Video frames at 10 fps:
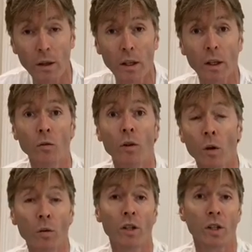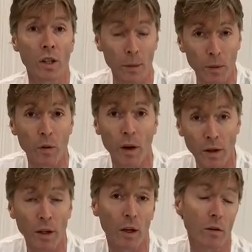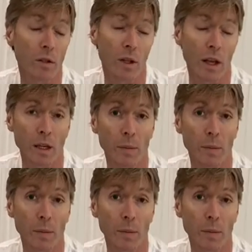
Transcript: you don't want to skip your undercoat stage,